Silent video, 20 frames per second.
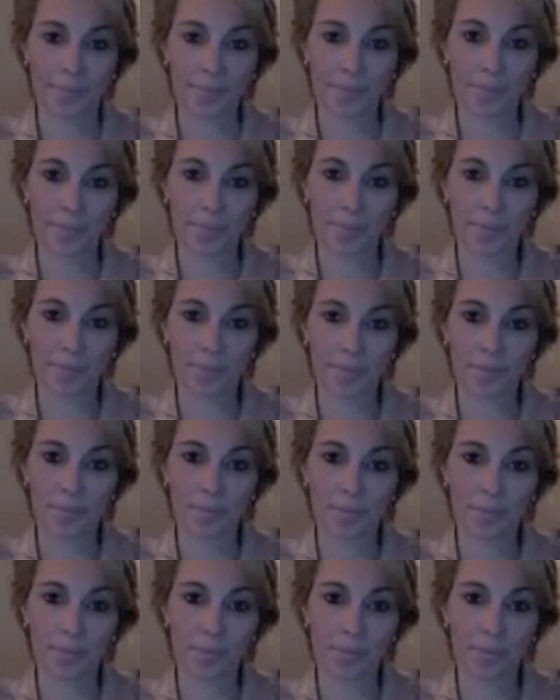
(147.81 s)

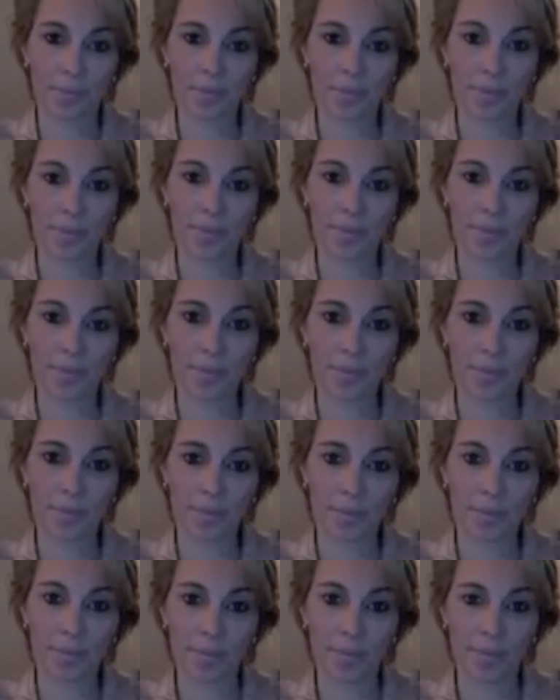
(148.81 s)

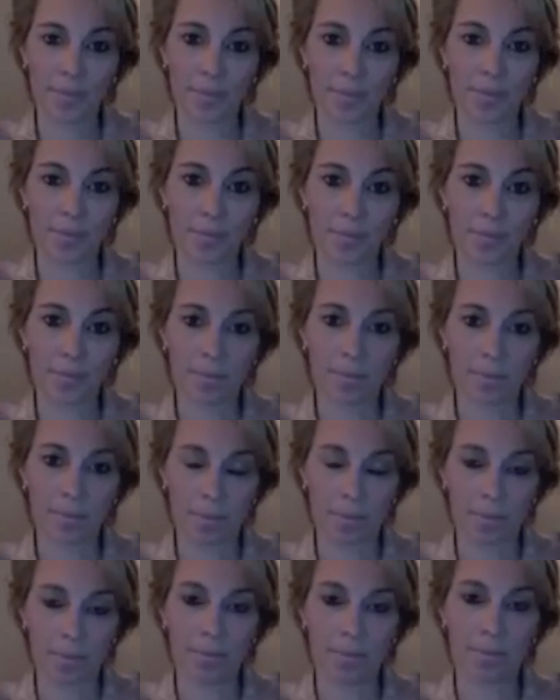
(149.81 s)

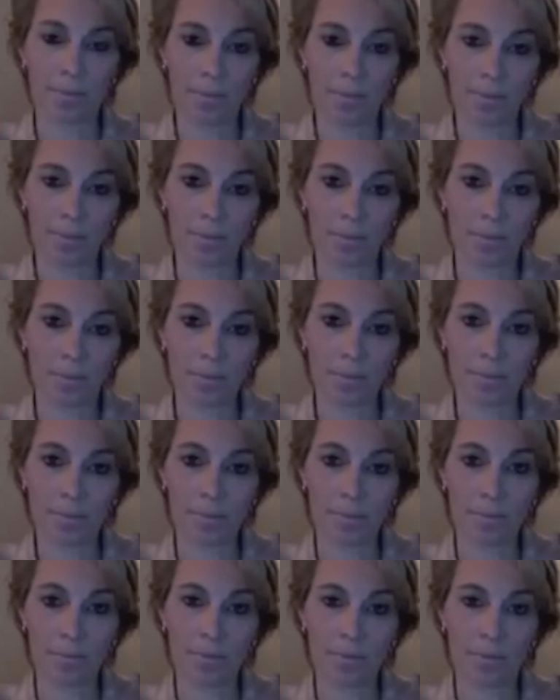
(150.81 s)

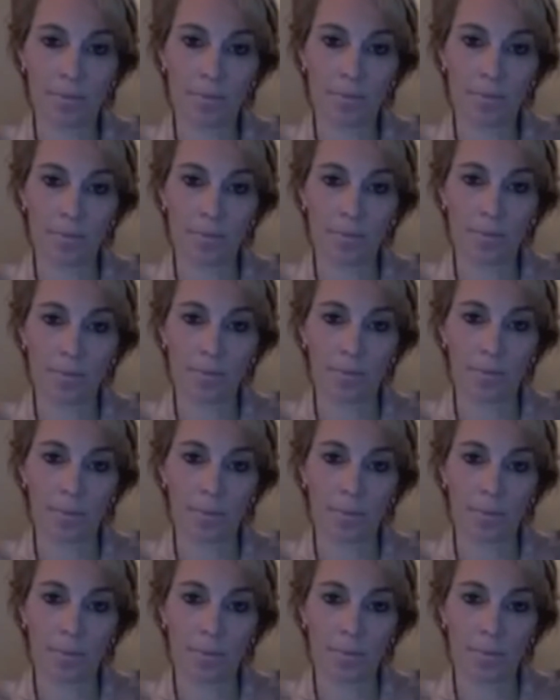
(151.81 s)

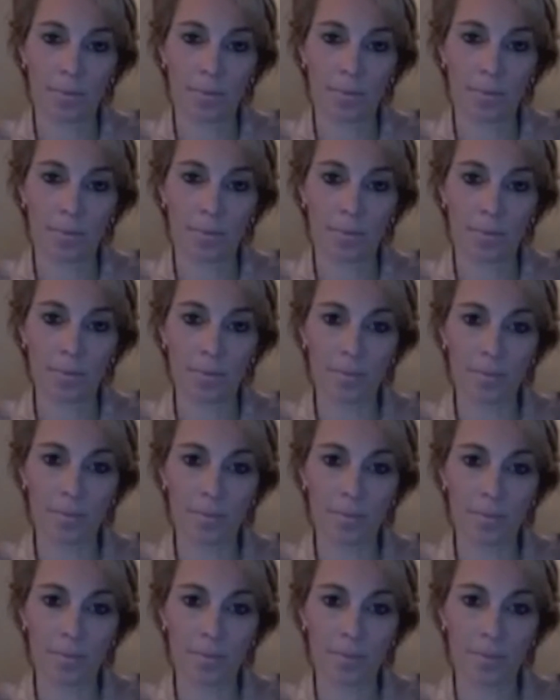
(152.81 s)

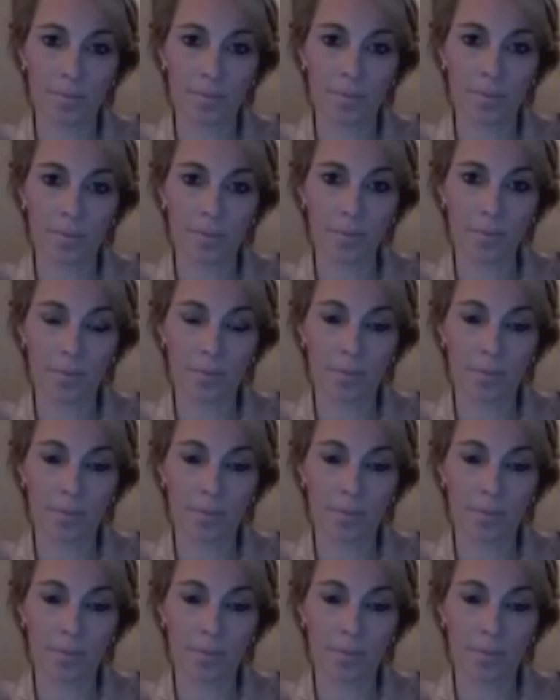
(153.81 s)
No words are spoken by the person on screen.